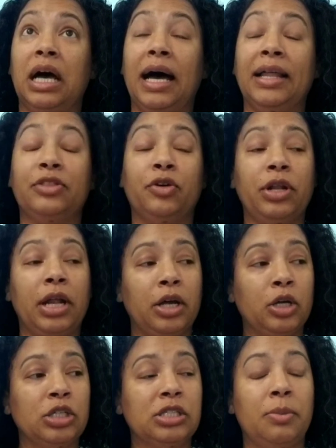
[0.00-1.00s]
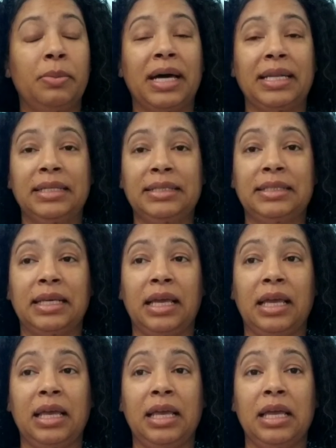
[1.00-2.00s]
I thought I heard somebody
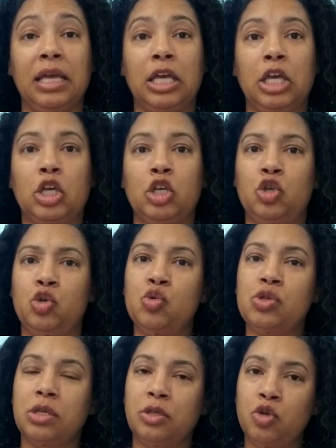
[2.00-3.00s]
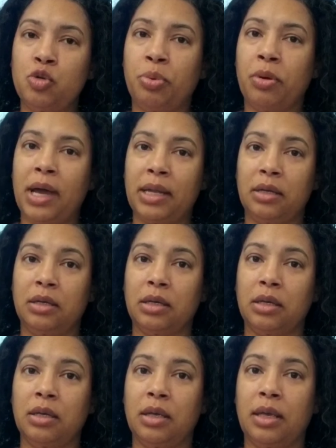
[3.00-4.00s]
say use a new
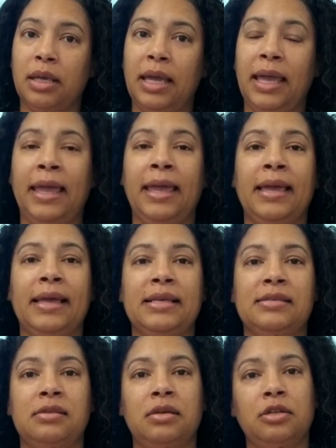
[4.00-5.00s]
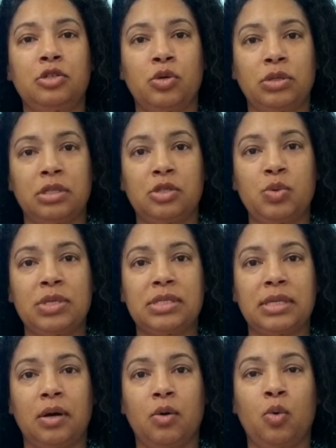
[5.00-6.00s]
product and instead of doing a
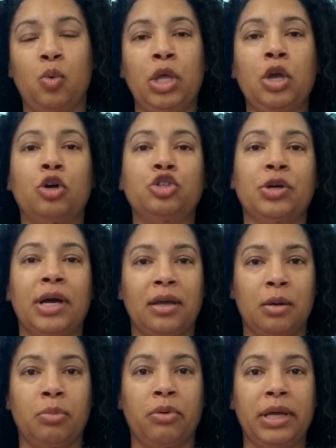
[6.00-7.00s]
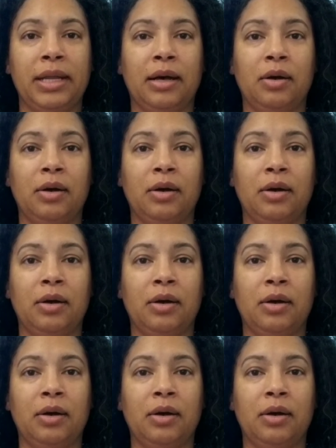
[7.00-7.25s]
twist out, we're going to try a braid